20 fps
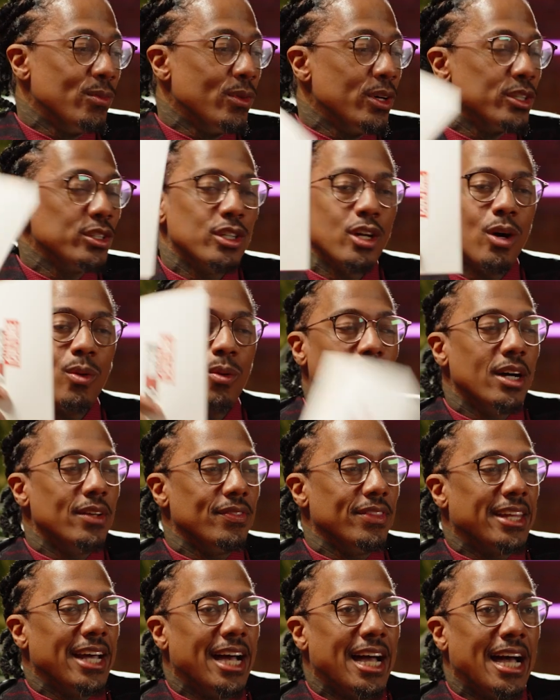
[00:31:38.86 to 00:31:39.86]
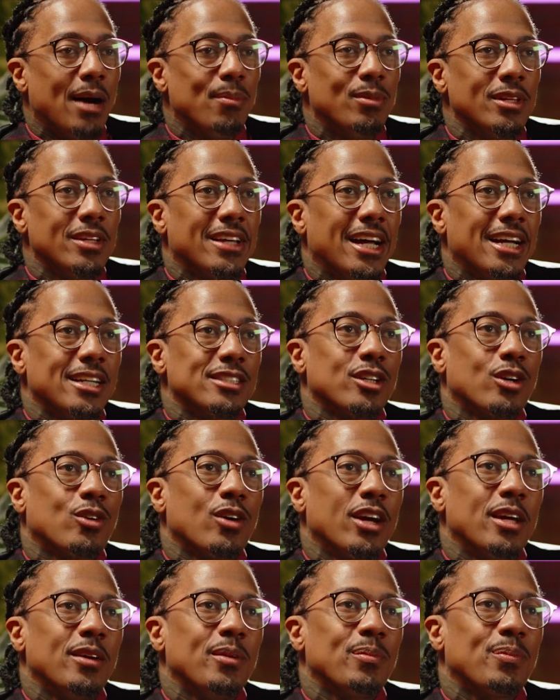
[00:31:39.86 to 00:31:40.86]
Well, you know what? I believe that is a
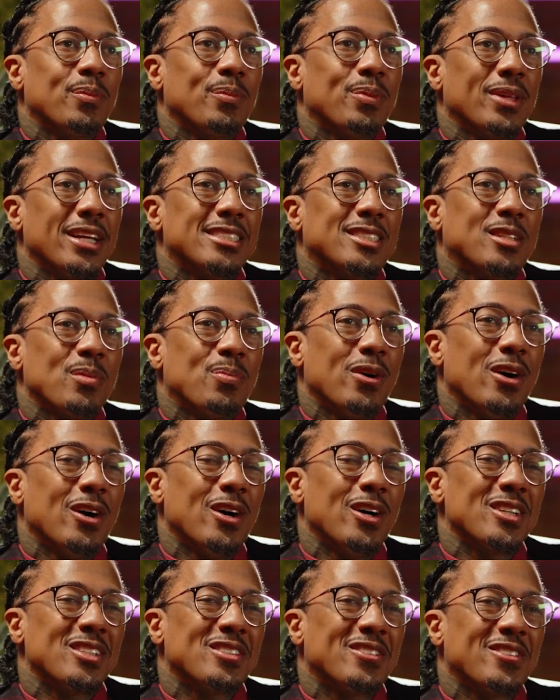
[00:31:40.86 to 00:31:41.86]
great place to pause